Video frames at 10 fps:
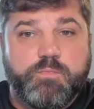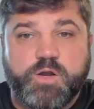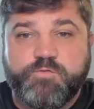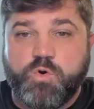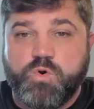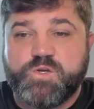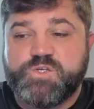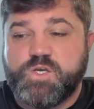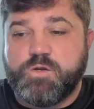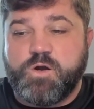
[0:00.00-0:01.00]
But of
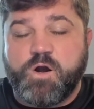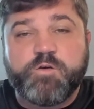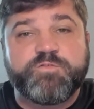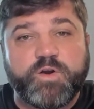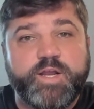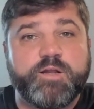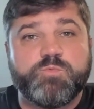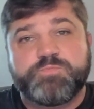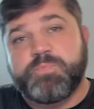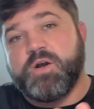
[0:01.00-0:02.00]
course, our freedom
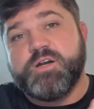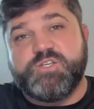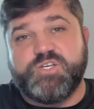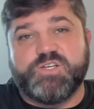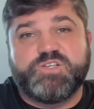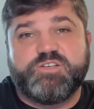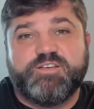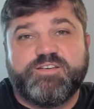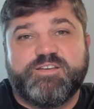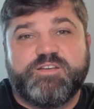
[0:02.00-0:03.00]
was purchased
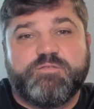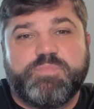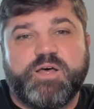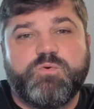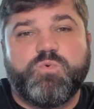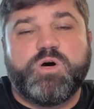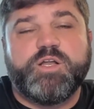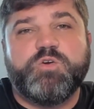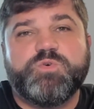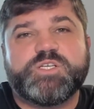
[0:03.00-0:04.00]
by the
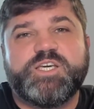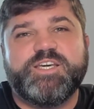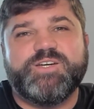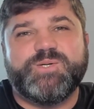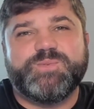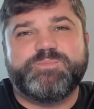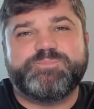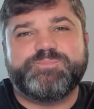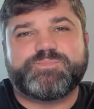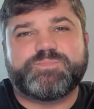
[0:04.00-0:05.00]
one who was killed.
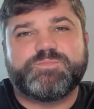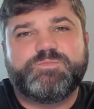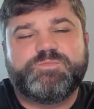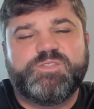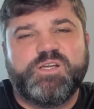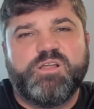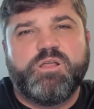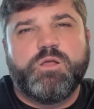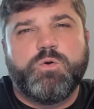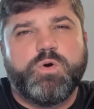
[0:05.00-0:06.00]

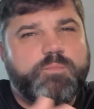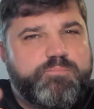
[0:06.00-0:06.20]
What a